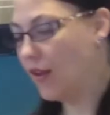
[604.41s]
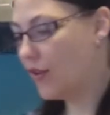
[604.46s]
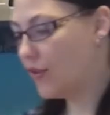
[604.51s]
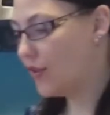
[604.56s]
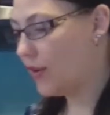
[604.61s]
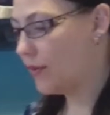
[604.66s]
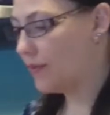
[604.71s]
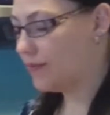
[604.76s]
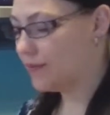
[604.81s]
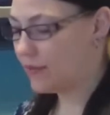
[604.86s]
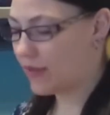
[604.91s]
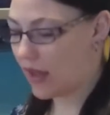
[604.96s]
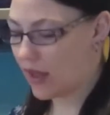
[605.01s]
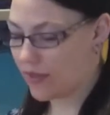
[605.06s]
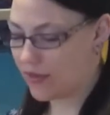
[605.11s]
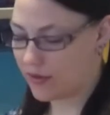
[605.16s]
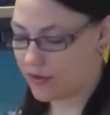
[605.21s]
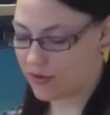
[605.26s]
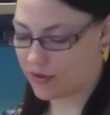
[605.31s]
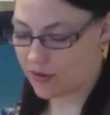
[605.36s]
So now
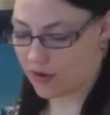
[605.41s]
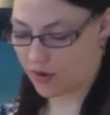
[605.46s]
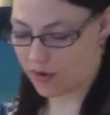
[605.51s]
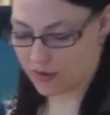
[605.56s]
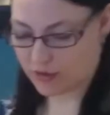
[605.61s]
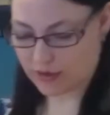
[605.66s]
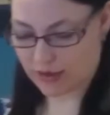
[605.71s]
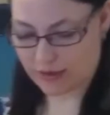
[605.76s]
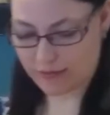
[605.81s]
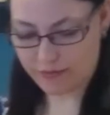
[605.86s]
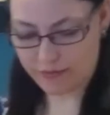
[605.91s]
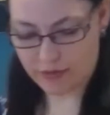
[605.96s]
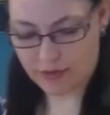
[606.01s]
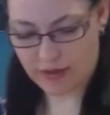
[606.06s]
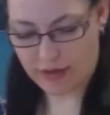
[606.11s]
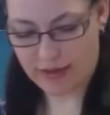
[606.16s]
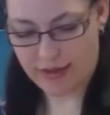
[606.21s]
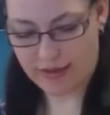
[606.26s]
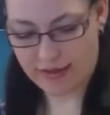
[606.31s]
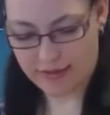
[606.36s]
that they're all done,
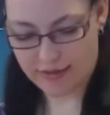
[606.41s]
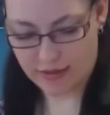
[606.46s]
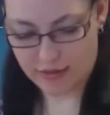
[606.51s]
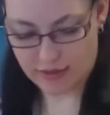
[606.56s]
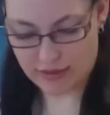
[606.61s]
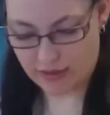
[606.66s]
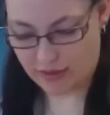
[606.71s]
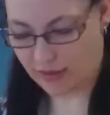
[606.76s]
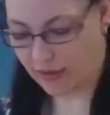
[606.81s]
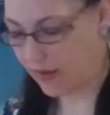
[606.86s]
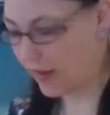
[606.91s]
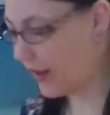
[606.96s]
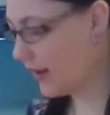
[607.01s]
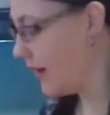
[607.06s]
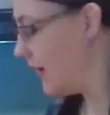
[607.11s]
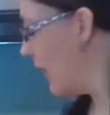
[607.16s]
now you can see if they can cook.